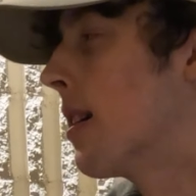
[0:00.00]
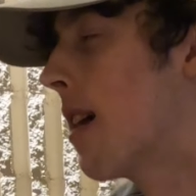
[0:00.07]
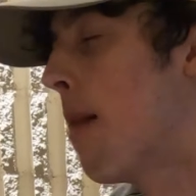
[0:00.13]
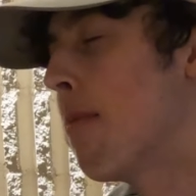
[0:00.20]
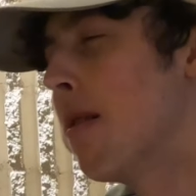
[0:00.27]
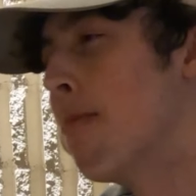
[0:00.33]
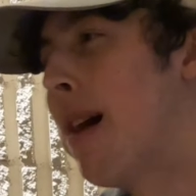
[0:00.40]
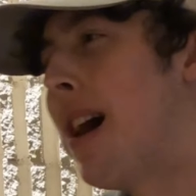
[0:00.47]

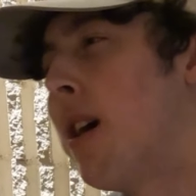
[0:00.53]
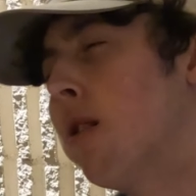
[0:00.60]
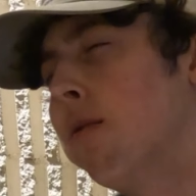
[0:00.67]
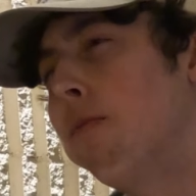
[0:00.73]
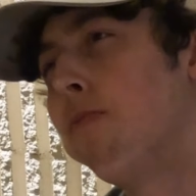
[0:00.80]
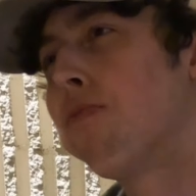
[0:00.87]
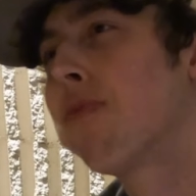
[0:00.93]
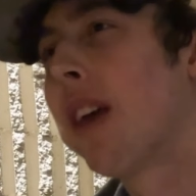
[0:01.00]
Got me
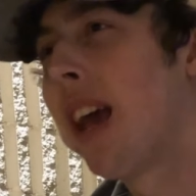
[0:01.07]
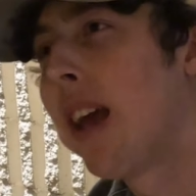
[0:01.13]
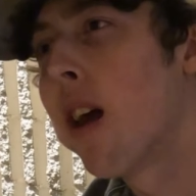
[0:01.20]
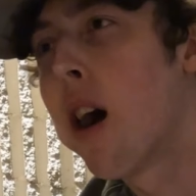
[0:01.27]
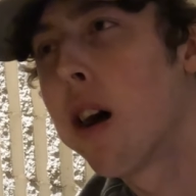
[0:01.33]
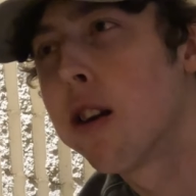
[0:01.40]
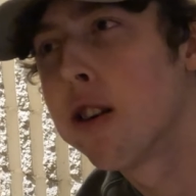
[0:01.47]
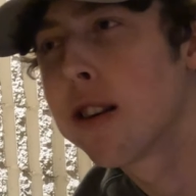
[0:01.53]
about
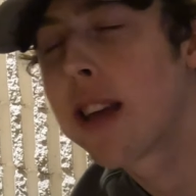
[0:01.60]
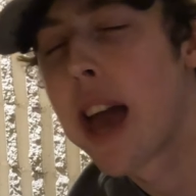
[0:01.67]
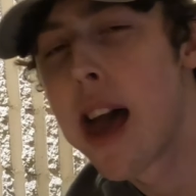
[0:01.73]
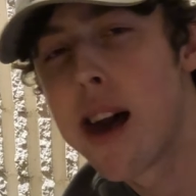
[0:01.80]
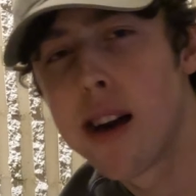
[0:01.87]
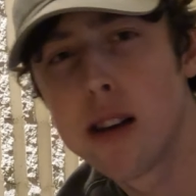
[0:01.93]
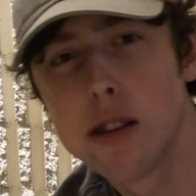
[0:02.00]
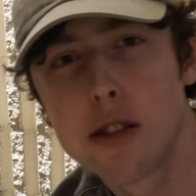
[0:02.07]
800
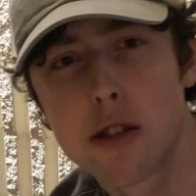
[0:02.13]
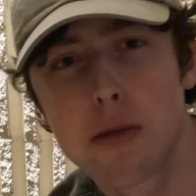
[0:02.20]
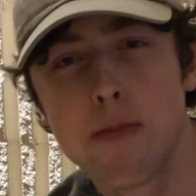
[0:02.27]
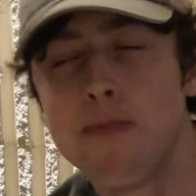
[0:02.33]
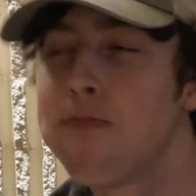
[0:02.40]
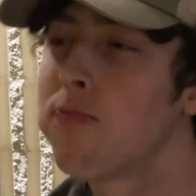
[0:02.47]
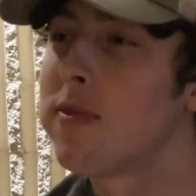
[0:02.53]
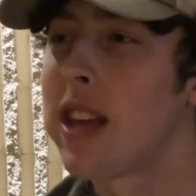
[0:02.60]
calories,
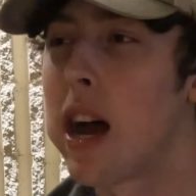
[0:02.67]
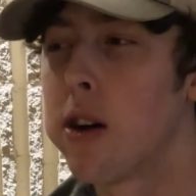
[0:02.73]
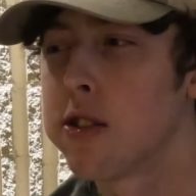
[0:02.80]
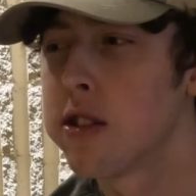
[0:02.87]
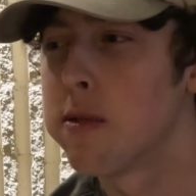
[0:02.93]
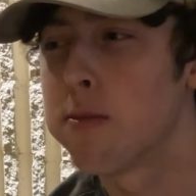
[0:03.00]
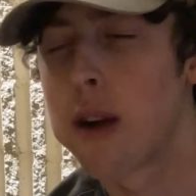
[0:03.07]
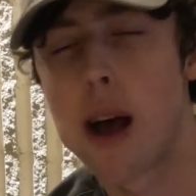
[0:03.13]

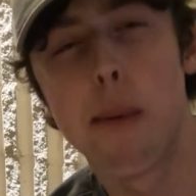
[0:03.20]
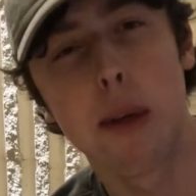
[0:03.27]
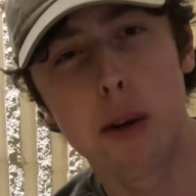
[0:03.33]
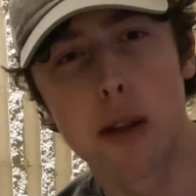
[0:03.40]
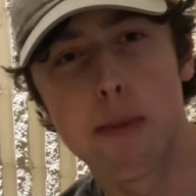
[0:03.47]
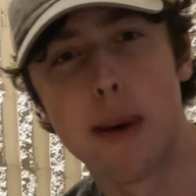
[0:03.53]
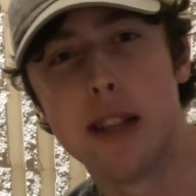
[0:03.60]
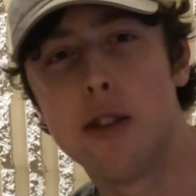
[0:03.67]
1,000
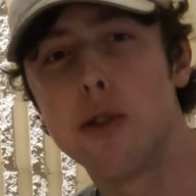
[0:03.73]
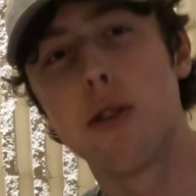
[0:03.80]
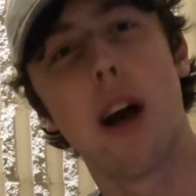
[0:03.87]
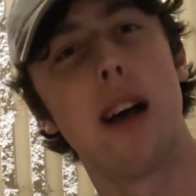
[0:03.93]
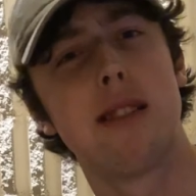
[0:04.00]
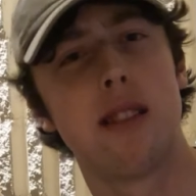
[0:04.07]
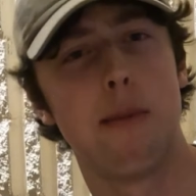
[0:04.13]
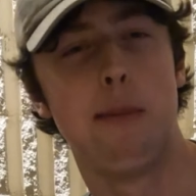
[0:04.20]
probably with my 2
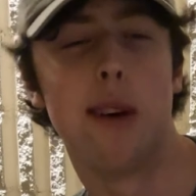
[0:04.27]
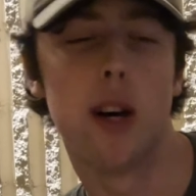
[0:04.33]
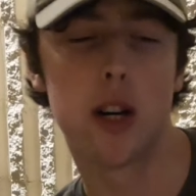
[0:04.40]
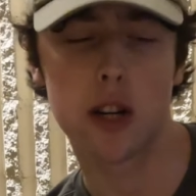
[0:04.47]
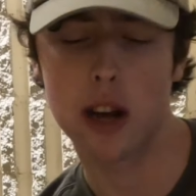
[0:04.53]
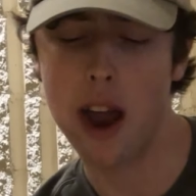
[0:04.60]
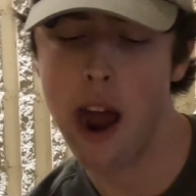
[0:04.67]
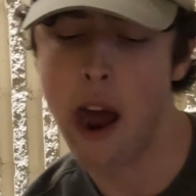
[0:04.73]
glasses of
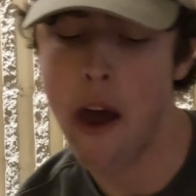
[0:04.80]
milk.